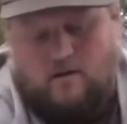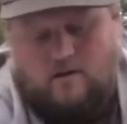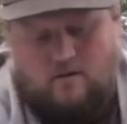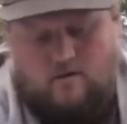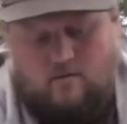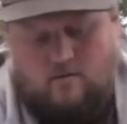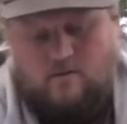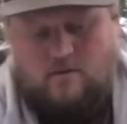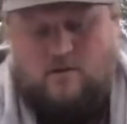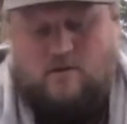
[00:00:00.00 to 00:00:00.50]

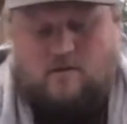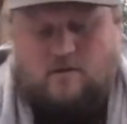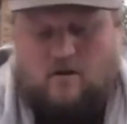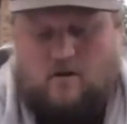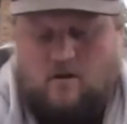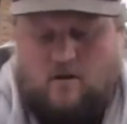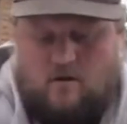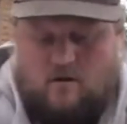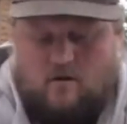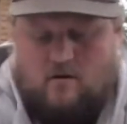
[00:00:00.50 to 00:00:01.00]
So we'll
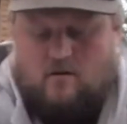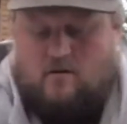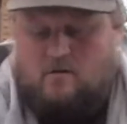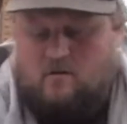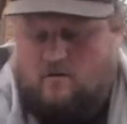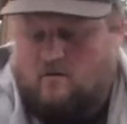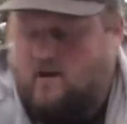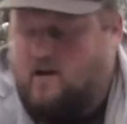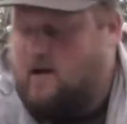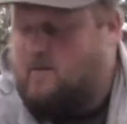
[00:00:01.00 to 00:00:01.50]
just
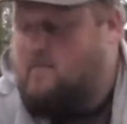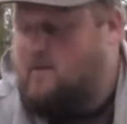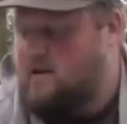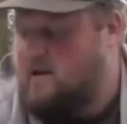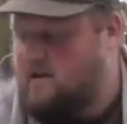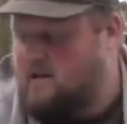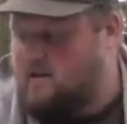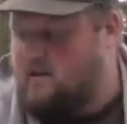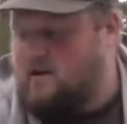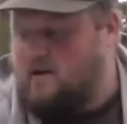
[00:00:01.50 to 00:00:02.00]
ram
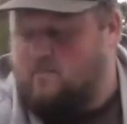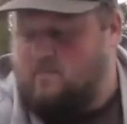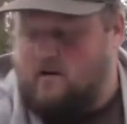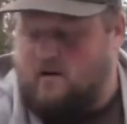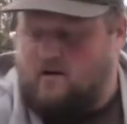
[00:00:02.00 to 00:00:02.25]
that in there.